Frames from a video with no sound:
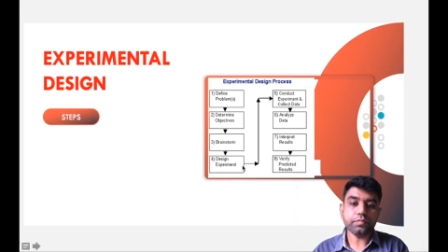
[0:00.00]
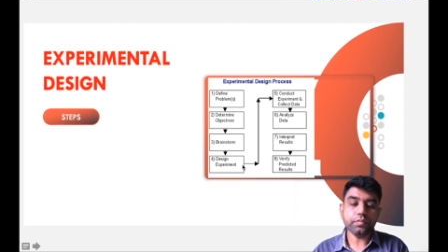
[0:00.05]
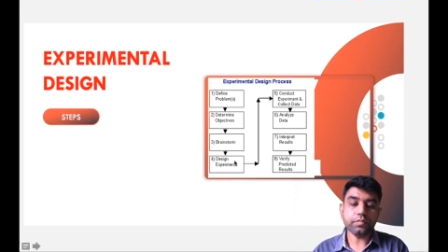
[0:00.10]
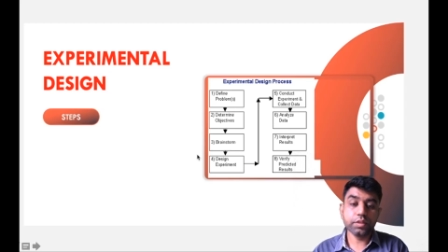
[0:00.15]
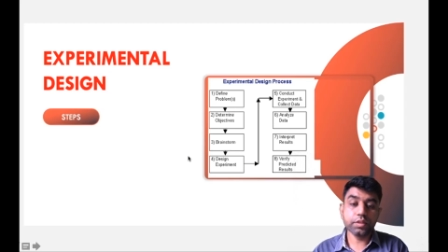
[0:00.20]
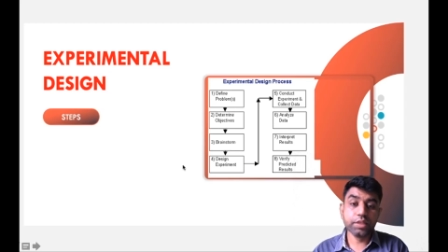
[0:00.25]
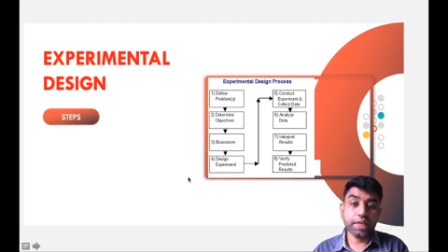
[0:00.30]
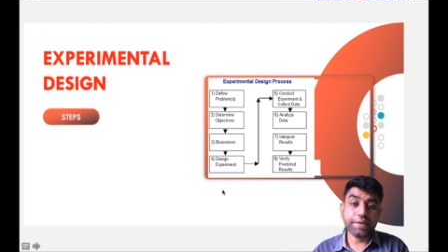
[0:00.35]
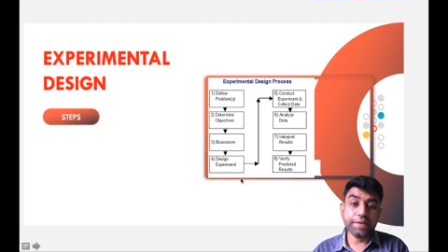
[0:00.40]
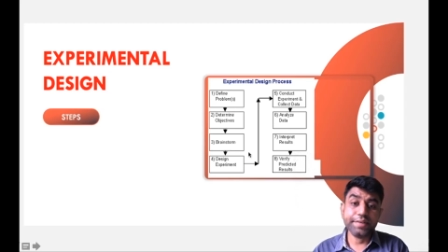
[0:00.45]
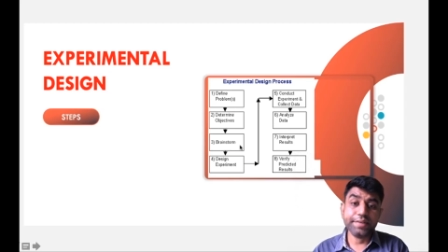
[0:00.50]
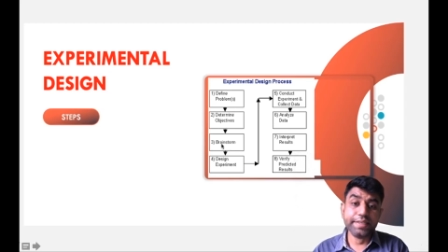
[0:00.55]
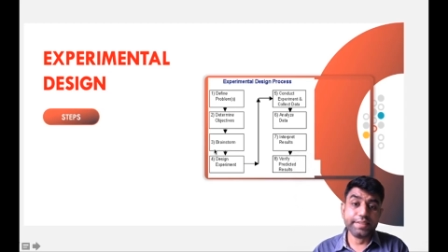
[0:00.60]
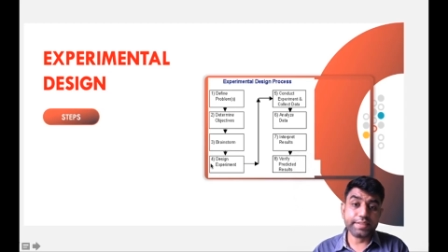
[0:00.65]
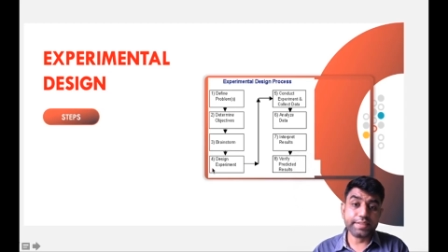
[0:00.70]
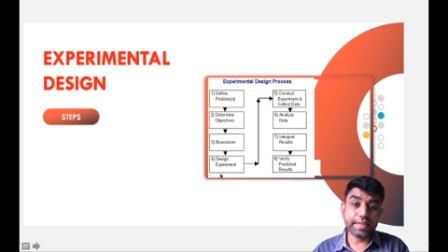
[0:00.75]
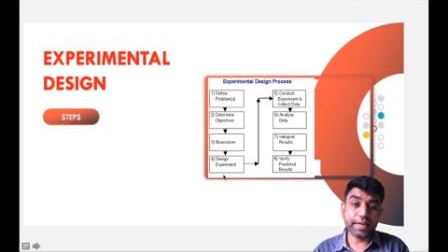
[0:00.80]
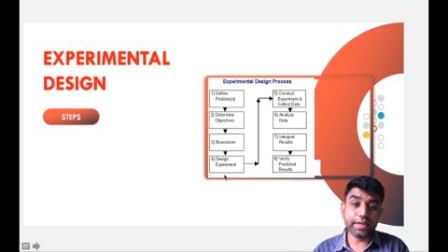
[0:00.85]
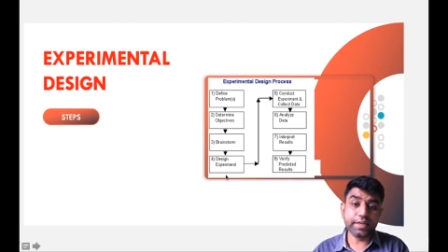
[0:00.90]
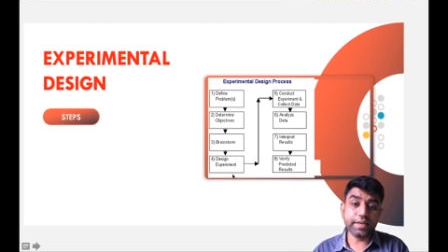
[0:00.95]
then we
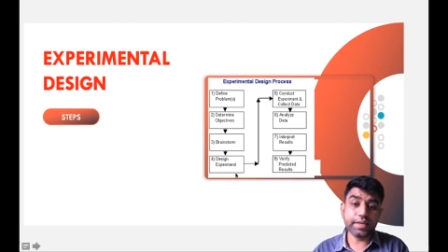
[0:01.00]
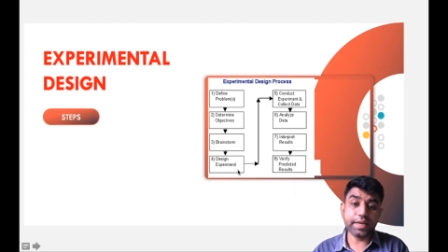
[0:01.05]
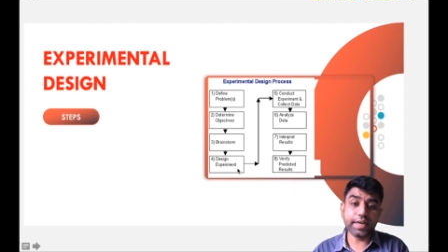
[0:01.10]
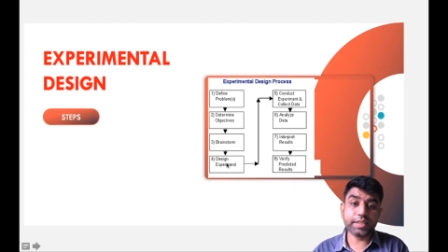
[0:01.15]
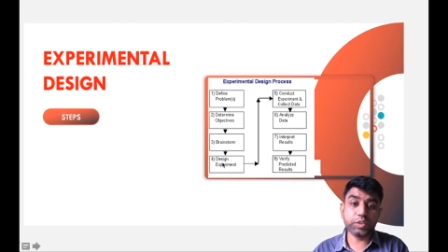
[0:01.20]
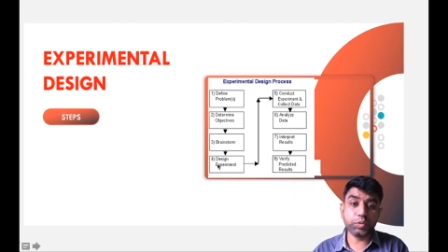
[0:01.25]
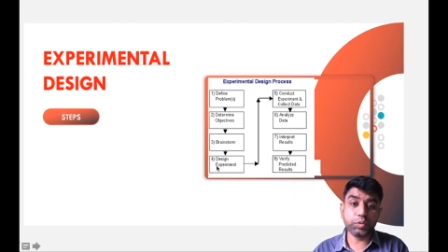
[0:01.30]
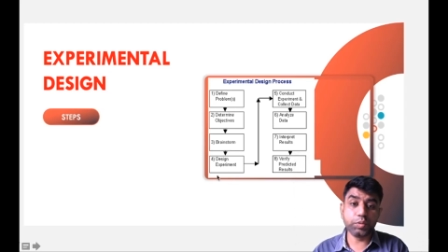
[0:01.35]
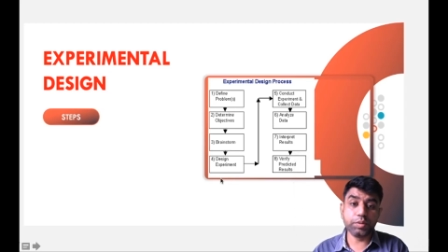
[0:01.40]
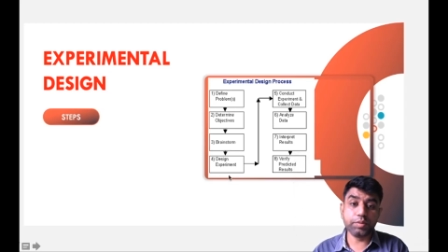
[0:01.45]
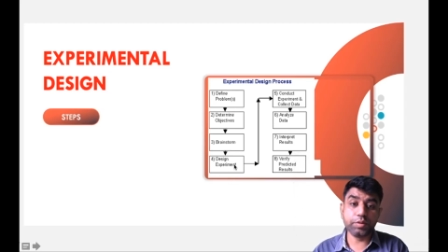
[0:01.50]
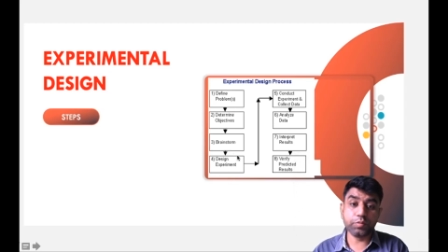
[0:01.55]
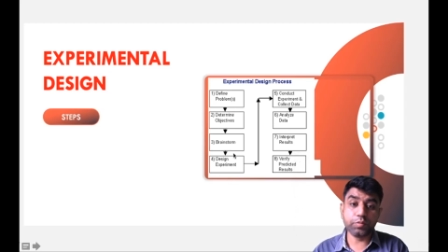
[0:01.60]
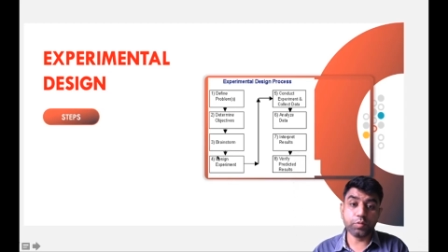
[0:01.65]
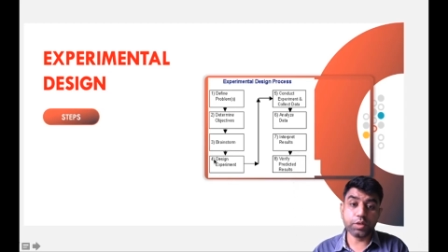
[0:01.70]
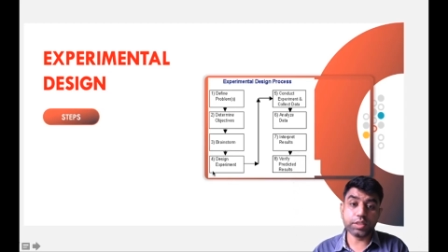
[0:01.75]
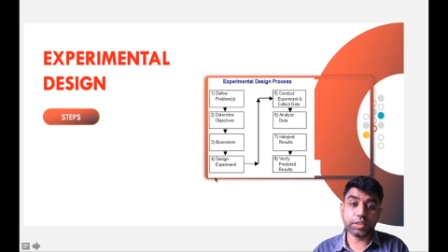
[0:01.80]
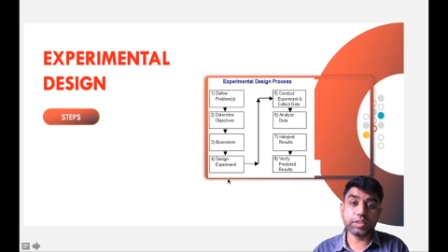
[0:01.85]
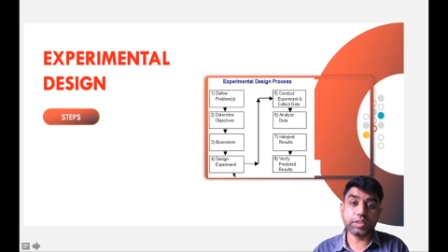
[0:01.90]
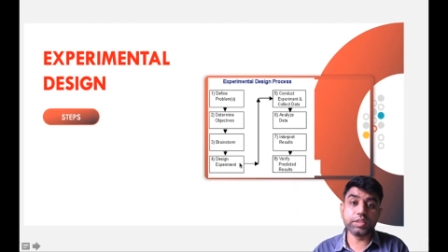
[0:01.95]
design experiment.
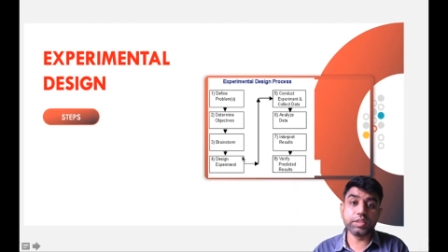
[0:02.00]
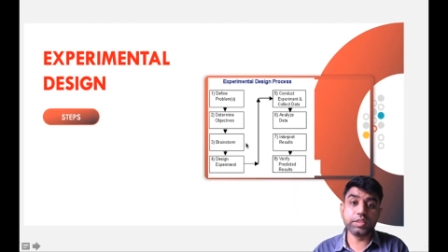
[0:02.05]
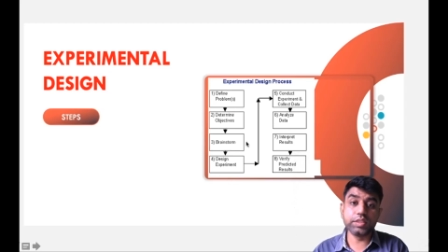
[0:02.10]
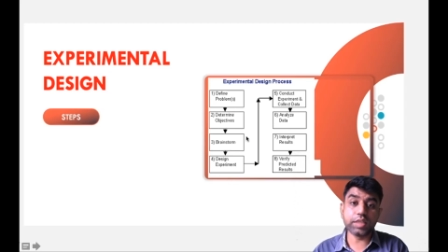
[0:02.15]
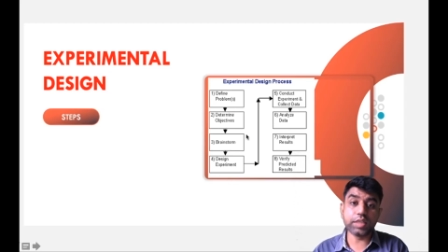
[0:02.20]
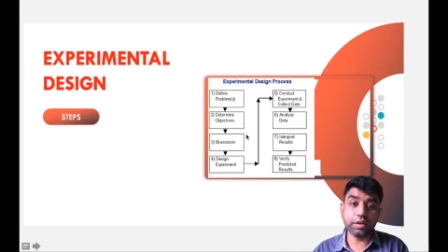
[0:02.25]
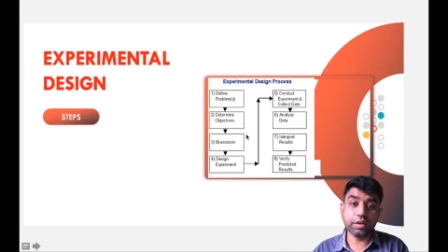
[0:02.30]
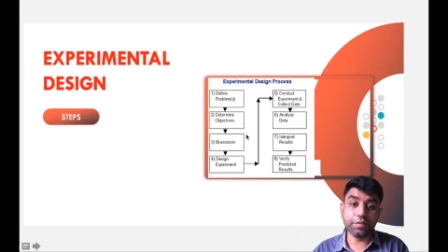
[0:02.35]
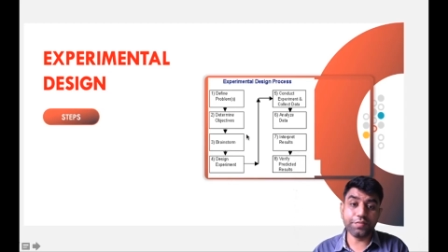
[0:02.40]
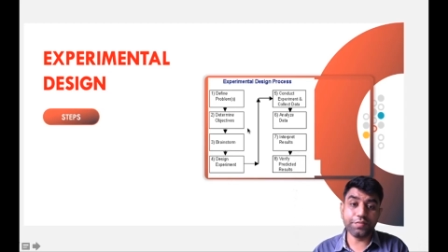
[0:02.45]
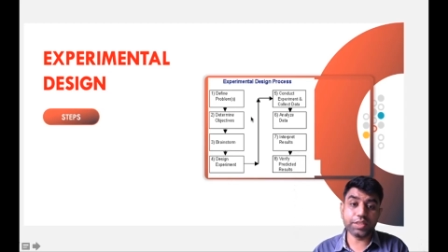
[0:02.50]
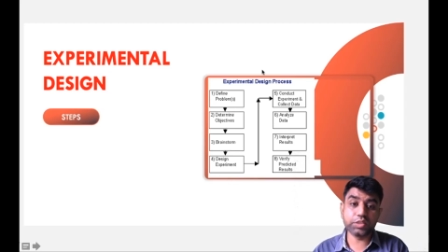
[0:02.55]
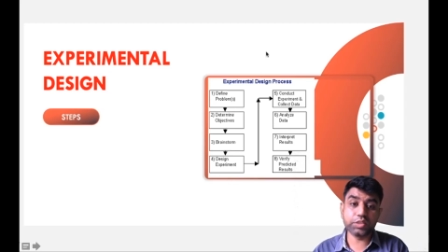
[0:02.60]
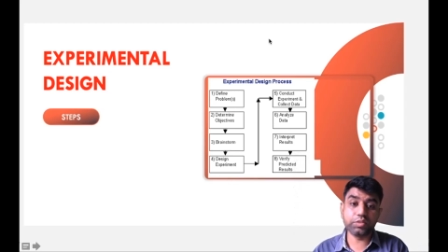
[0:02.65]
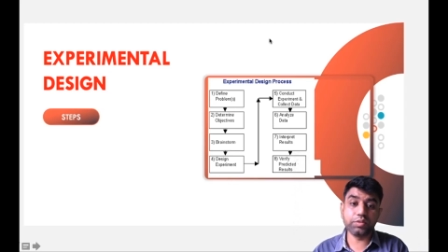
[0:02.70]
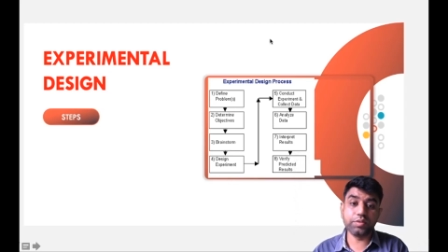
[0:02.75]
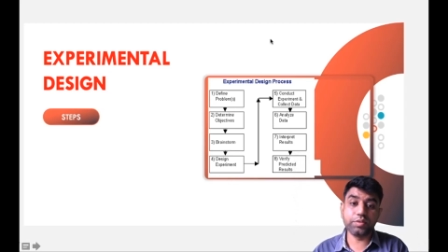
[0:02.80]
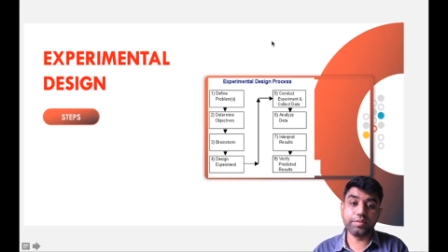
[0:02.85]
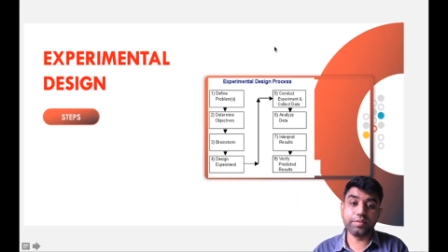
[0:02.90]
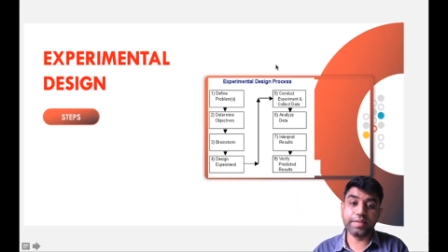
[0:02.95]
What is design of
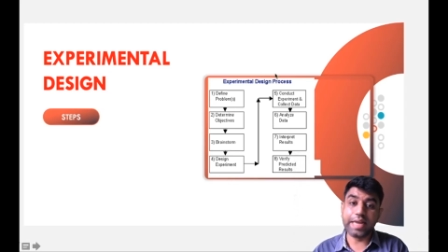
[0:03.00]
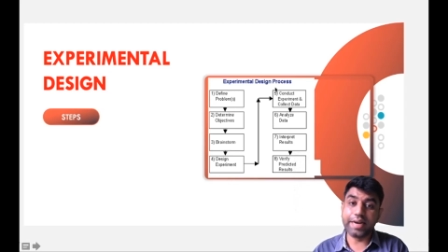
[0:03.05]
experiment?